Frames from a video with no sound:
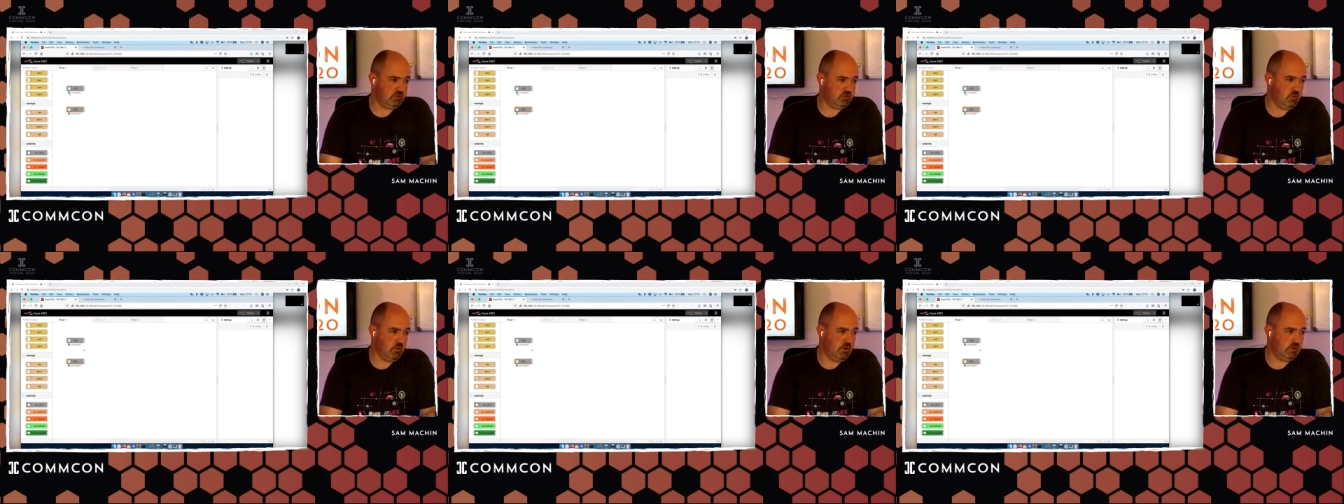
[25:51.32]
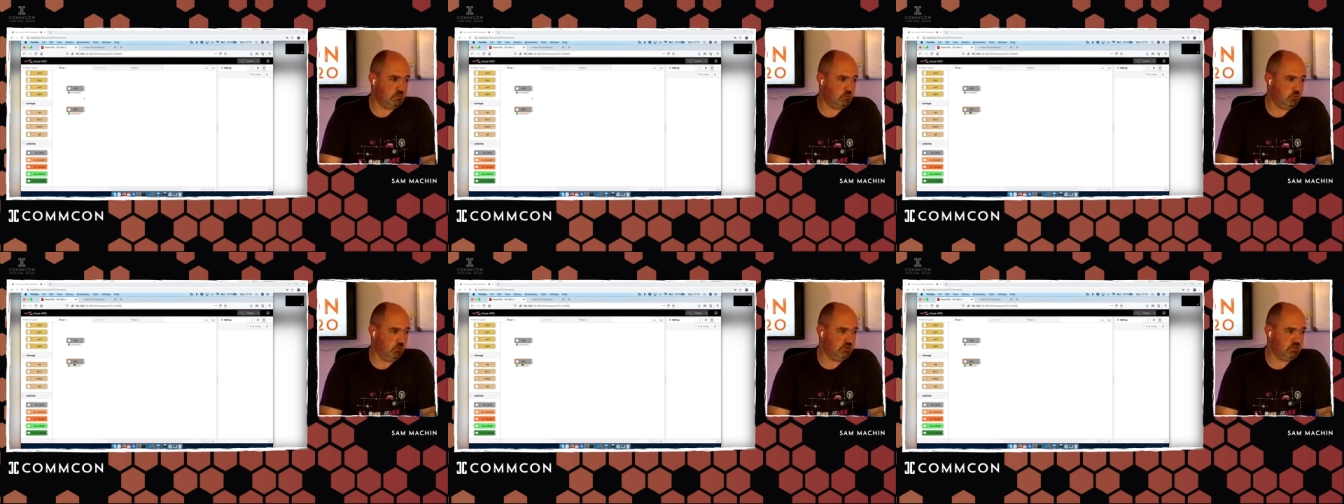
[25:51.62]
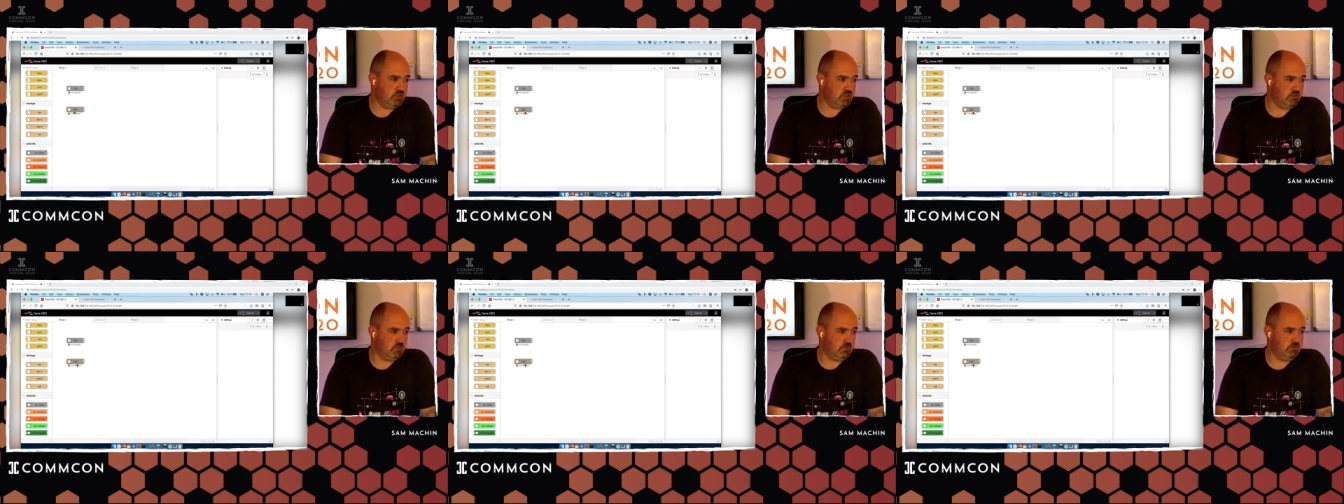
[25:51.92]
our two
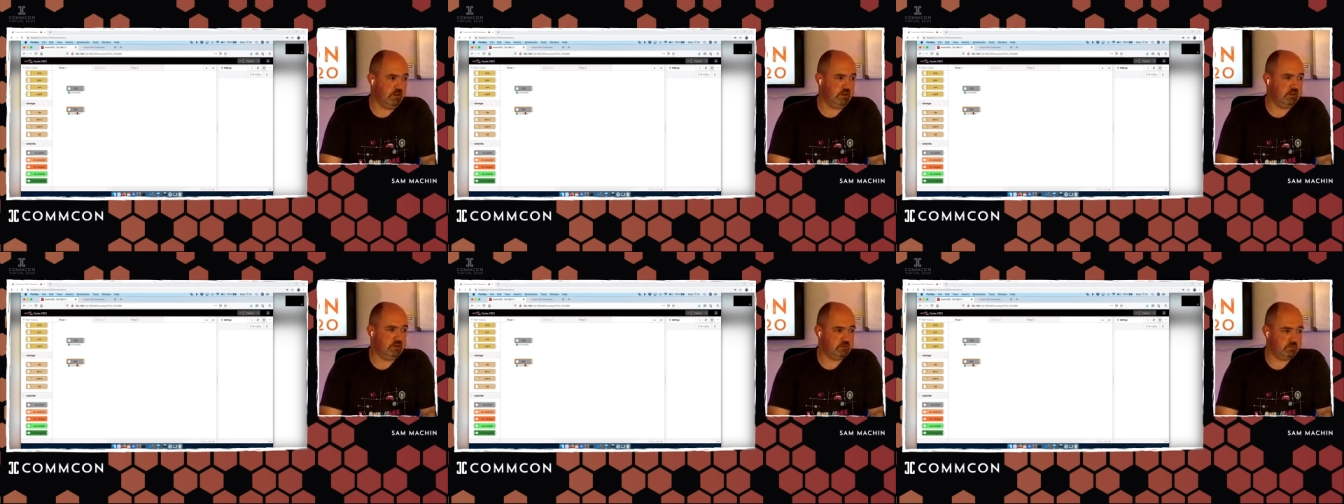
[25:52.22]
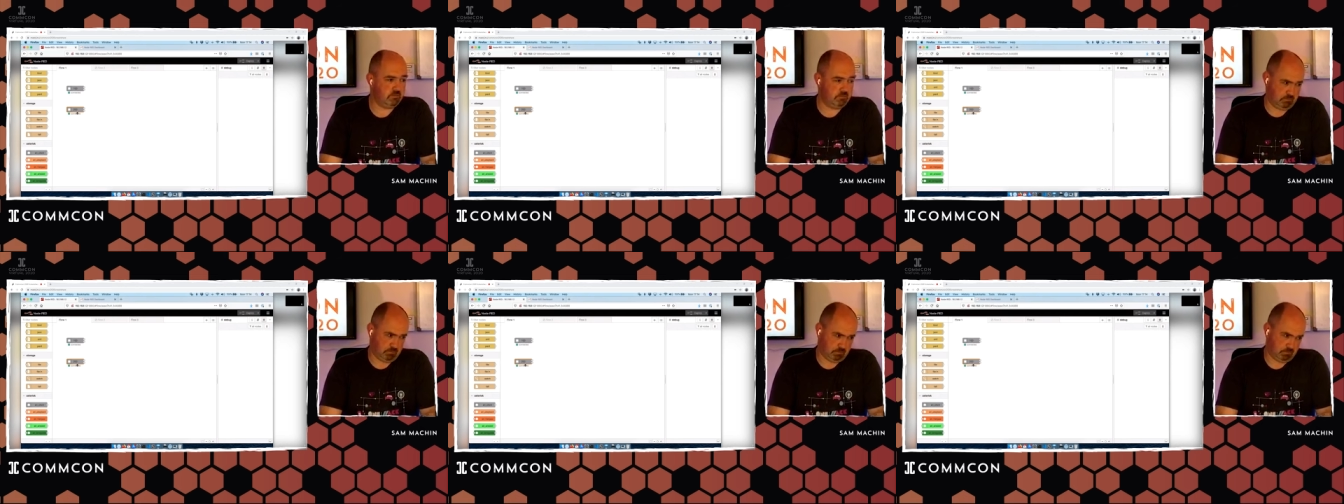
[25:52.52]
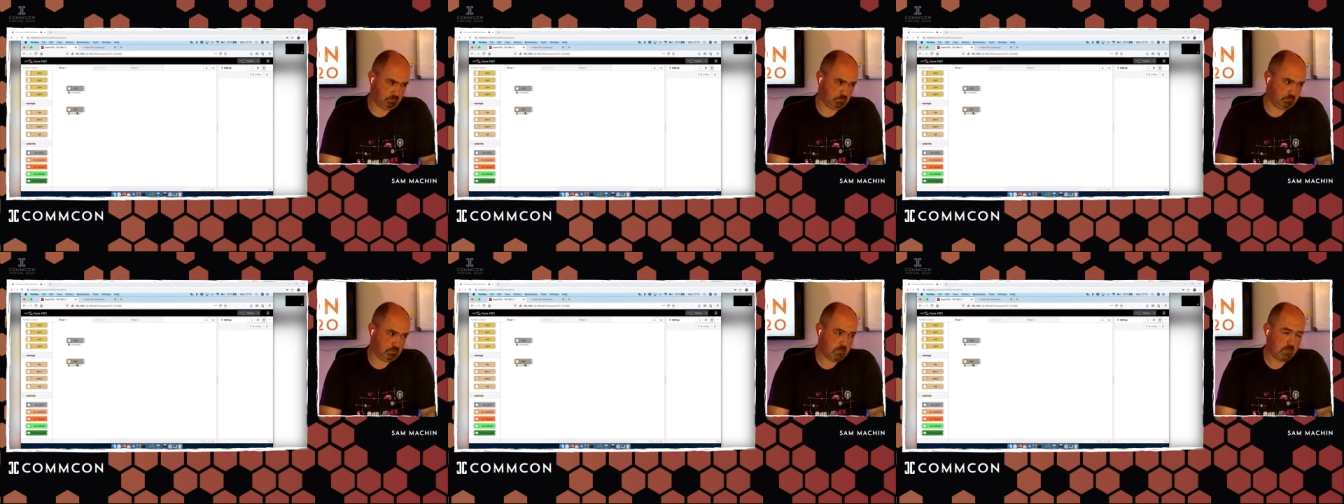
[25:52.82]
endpoints configured.
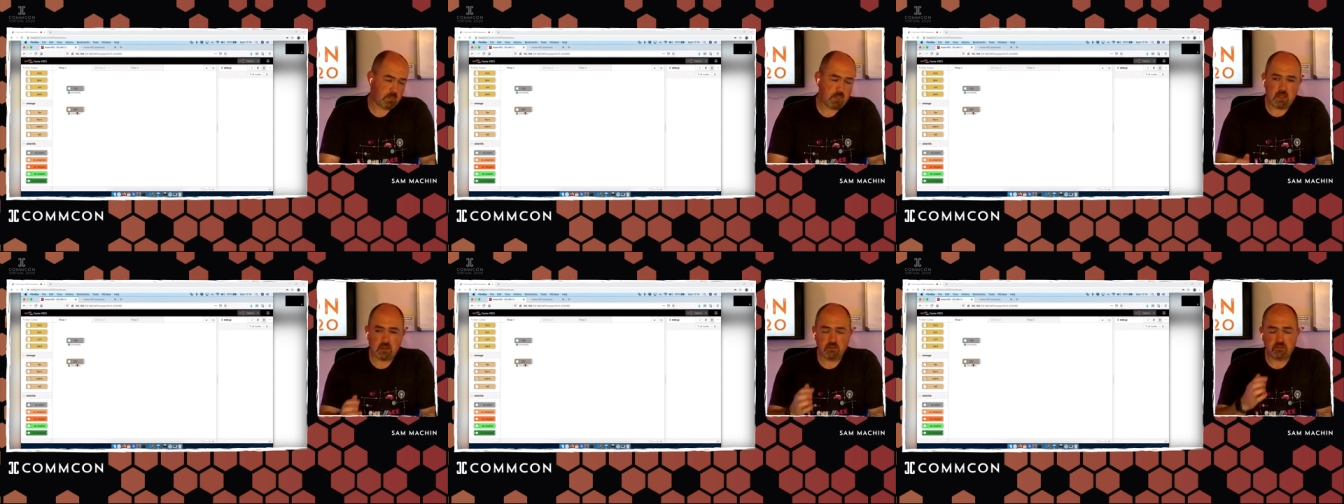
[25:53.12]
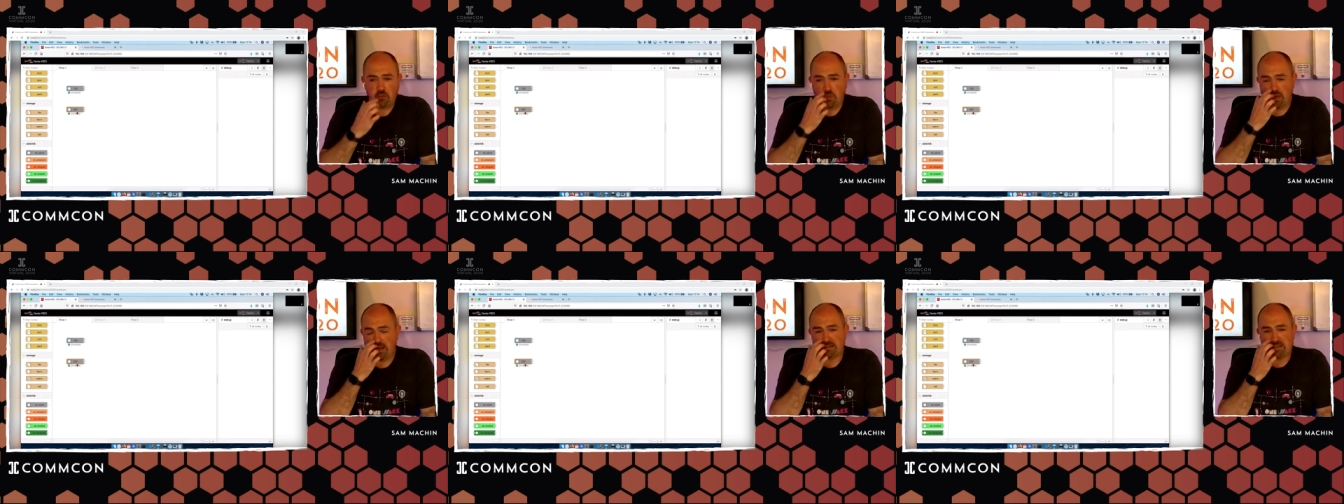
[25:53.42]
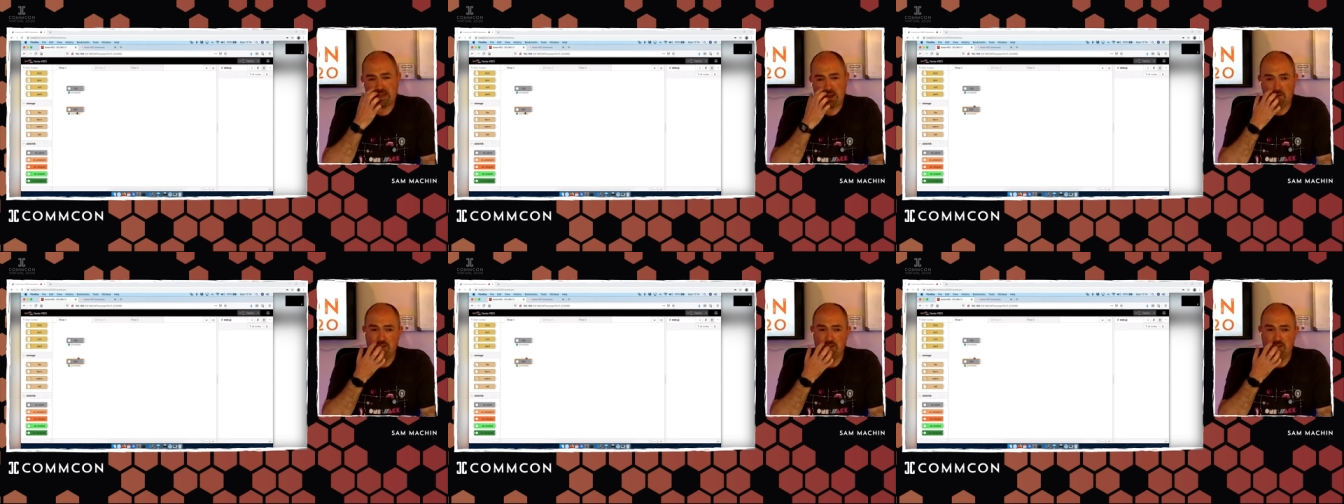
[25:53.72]
So that's